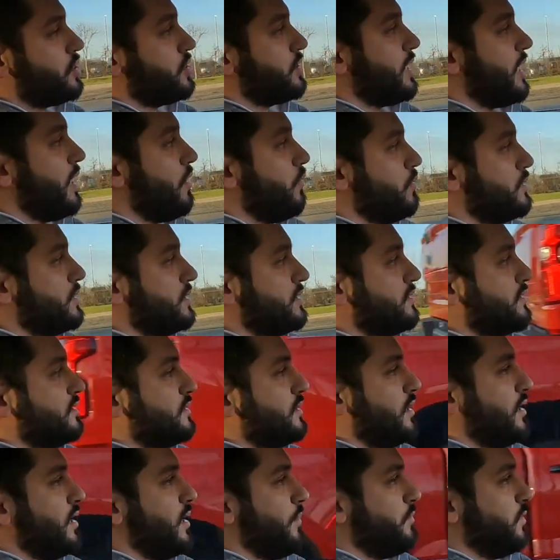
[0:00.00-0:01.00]
That was
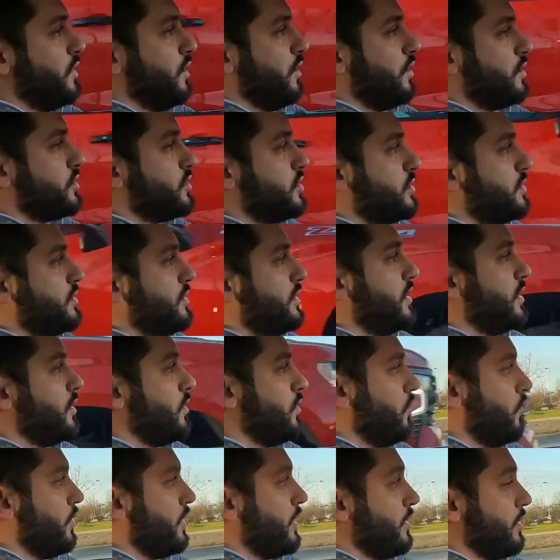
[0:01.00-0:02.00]
obnoxiously
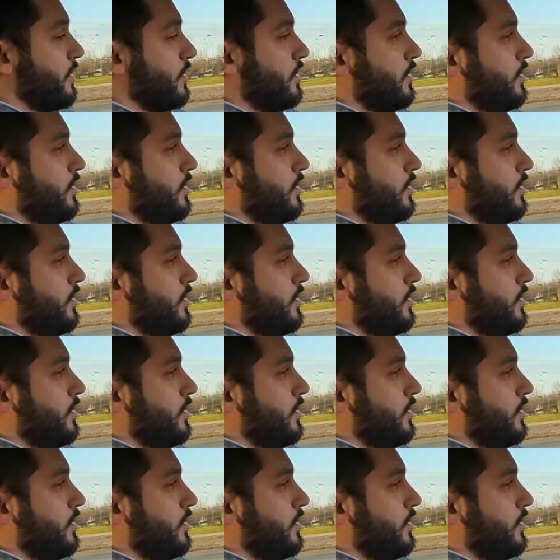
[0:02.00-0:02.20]
annoying,